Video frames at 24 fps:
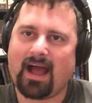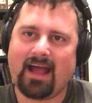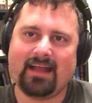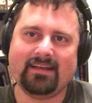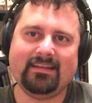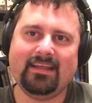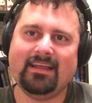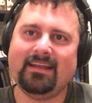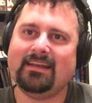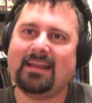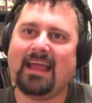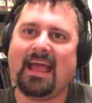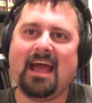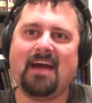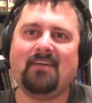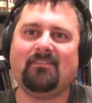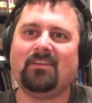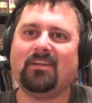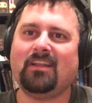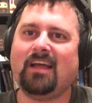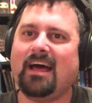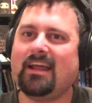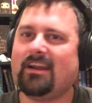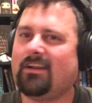didn't have a
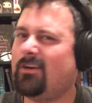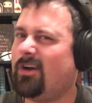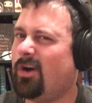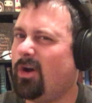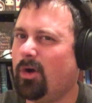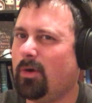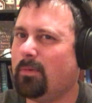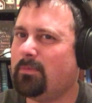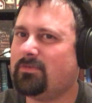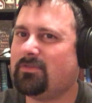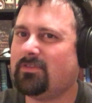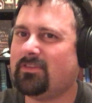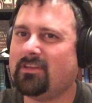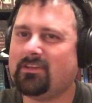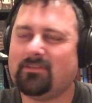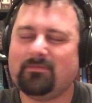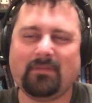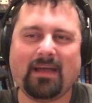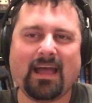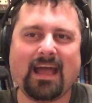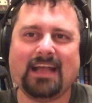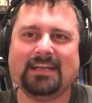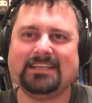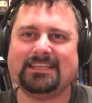lot of hopes for this
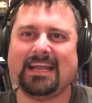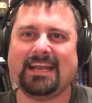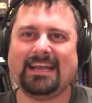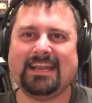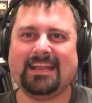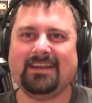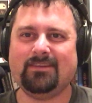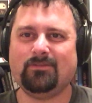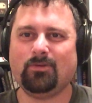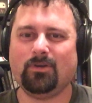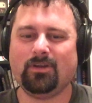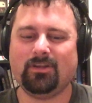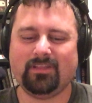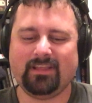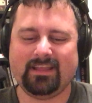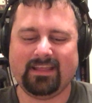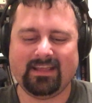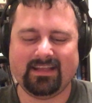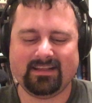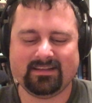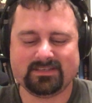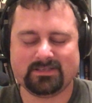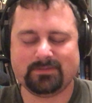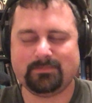match. I didn't really
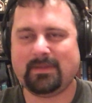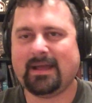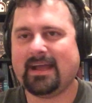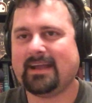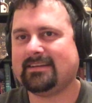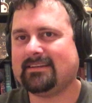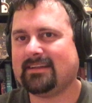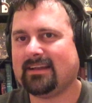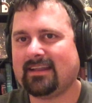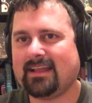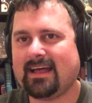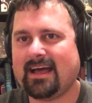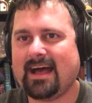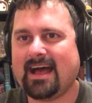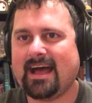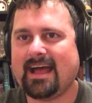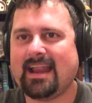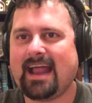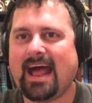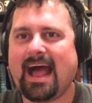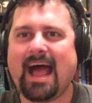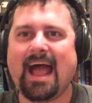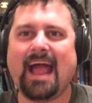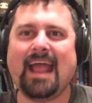expect a lot.
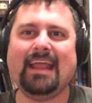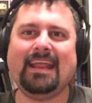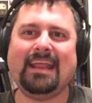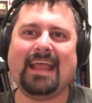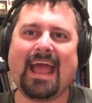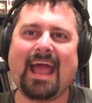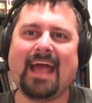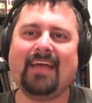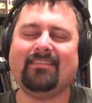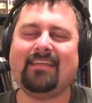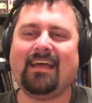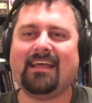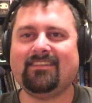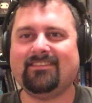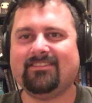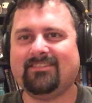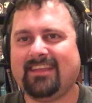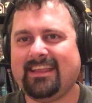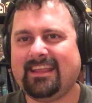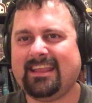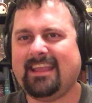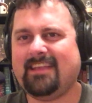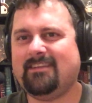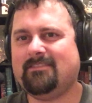I had that
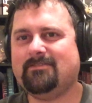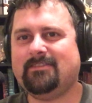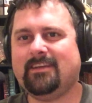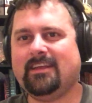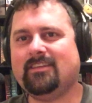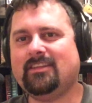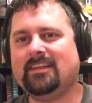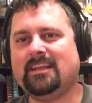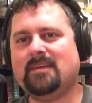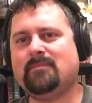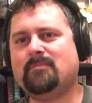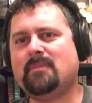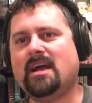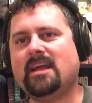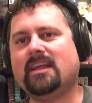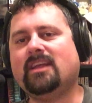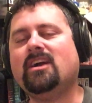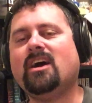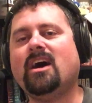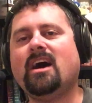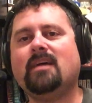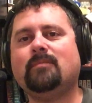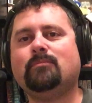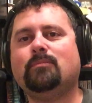sinking feeling in my
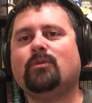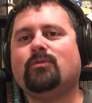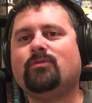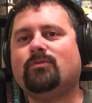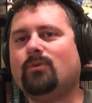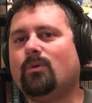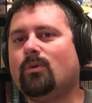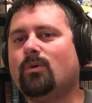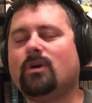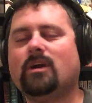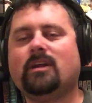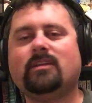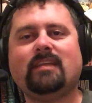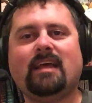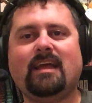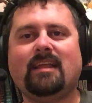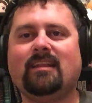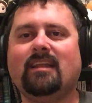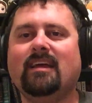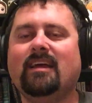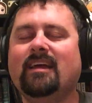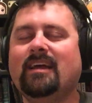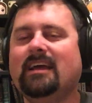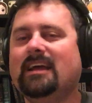gut before
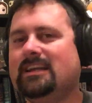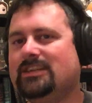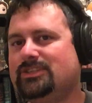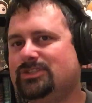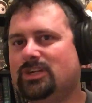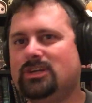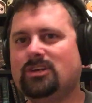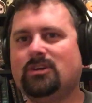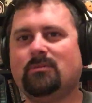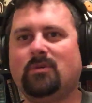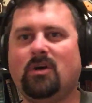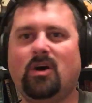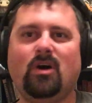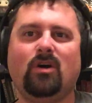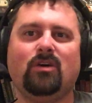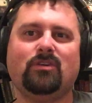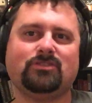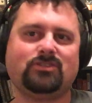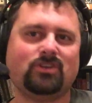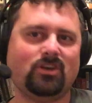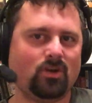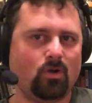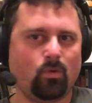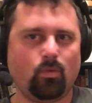that Jinder Mahal is
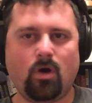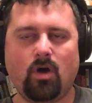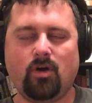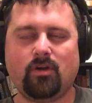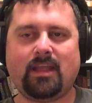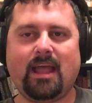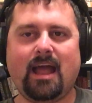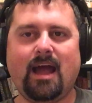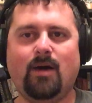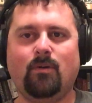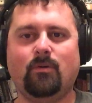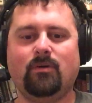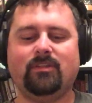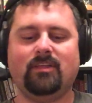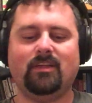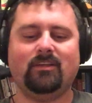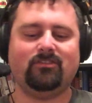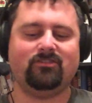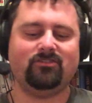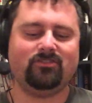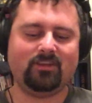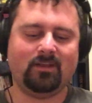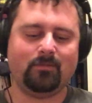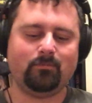going to walk out with
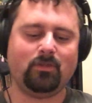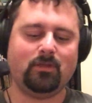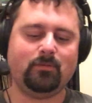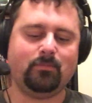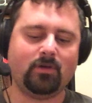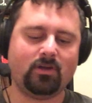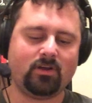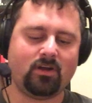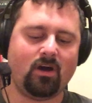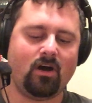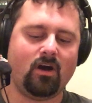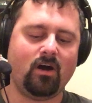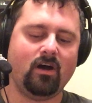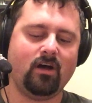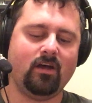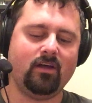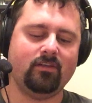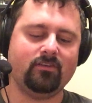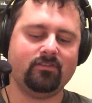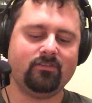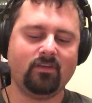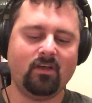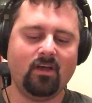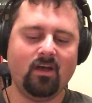it, simply
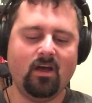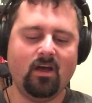because